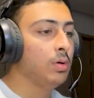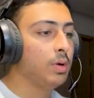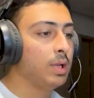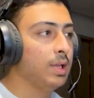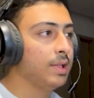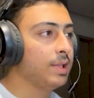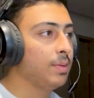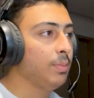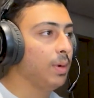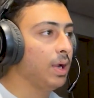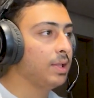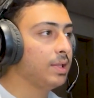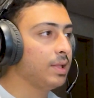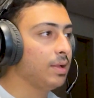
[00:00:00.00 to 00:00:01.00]
Okay, let's
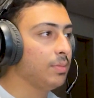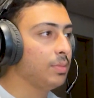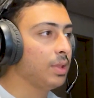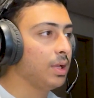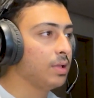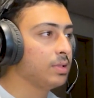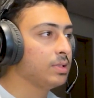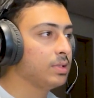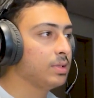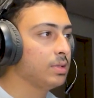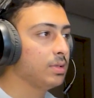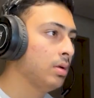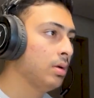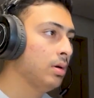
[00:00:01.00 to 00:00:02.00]
mine some things.
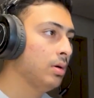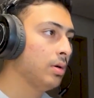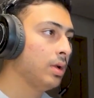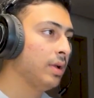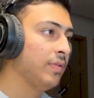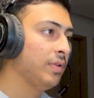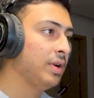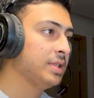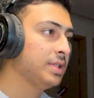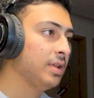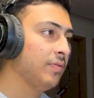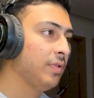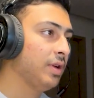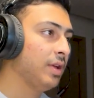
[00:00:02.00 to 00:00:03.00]
Okay,
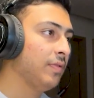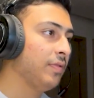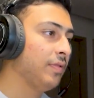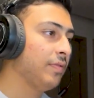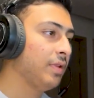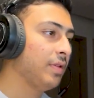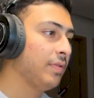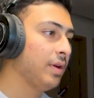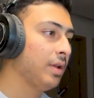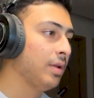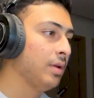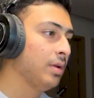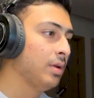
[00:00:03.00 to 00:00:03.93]
47, 41, 51.